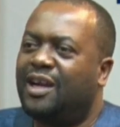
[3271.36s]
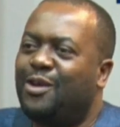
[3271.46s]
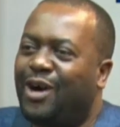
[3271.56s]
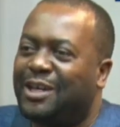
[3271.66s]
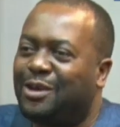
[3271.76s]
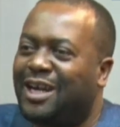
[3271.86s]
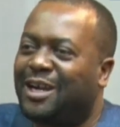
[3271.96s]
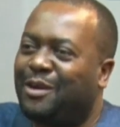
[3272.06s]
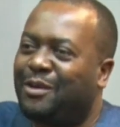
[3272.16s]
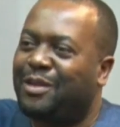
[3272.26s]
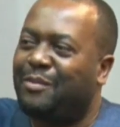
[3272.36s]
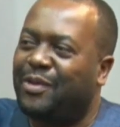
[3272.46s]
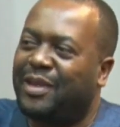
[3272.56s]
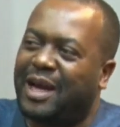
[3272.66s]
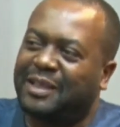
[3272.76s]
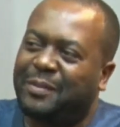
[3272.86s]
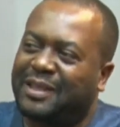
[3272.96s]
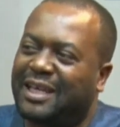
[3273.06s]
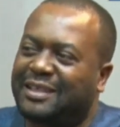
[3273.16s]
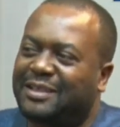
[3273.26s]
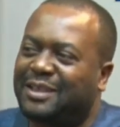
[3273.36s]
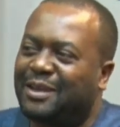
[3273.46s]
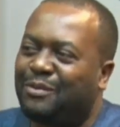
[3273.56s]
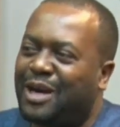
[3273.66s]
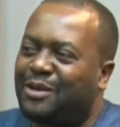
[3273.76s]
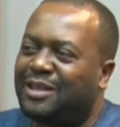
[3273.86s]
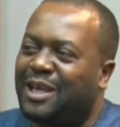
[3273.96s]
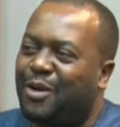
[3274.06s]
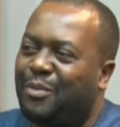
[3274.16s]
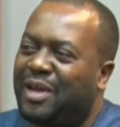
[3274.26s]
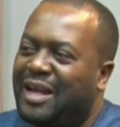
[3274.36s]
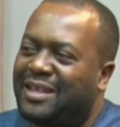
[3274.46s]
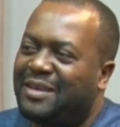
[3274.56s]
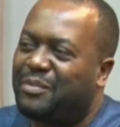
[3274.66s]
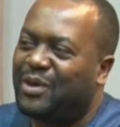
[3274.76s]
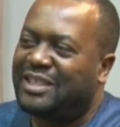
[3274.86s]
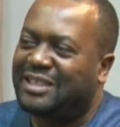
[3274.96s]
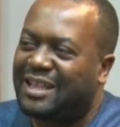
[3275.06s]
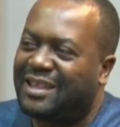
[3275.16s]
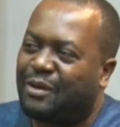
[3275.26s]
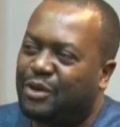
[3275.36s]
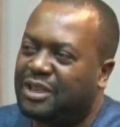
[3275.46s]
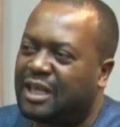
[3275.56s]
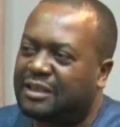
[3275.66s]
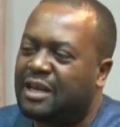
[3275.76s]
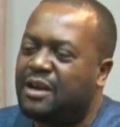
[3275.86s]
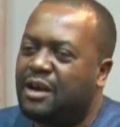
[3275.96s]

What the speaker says: No, I don't agree with him on the aspect that why don't they open and then police are there watching us.